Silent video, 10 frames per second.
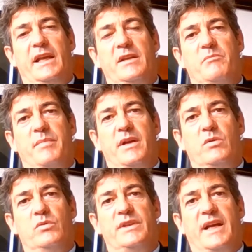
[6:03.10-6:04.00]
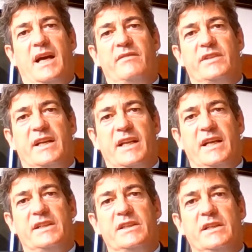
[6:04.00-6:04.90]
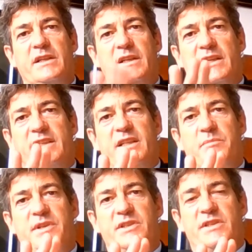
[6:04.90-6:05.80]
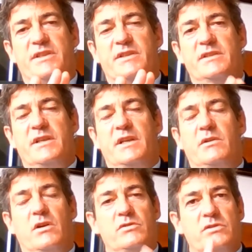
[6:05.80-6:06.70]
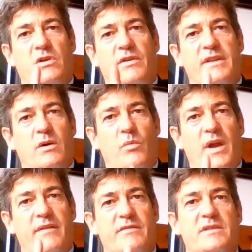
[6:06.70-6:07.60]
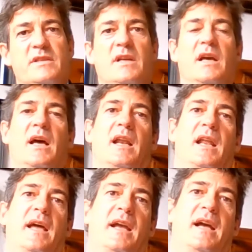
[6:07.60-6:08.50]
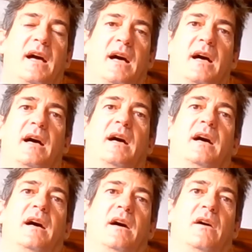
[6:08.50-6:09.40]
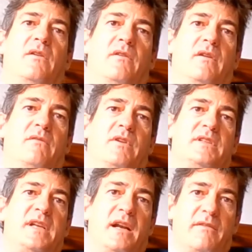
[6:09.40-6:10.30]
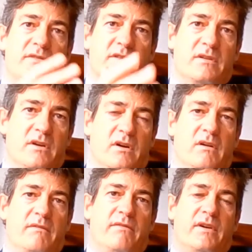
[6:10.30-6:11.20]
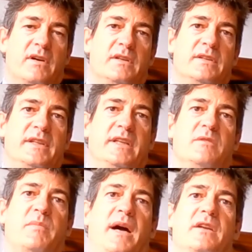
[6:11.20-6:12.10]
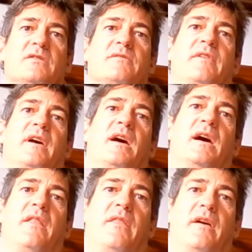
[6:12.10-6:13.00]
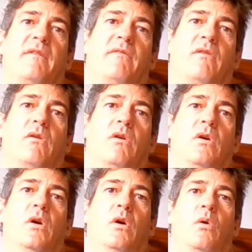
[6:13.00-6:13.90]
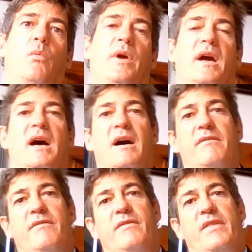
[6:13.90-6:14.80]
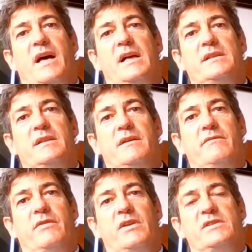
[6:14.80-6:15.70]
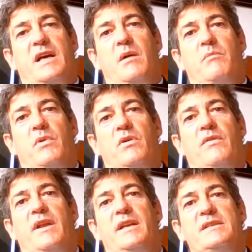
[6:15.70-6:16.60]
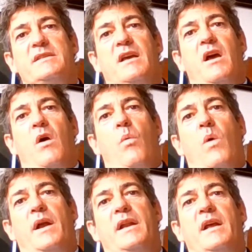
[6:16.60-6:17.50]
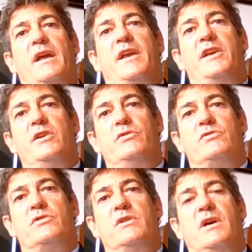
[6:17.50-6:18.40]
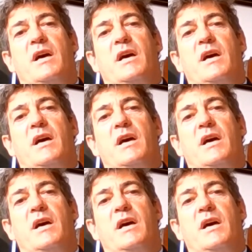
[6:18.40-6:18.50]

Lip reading: in Peru, they have declared the beaches, no, sorry, the waves, like reserves of the biosphere, and therefore we have that. For example, there is one huge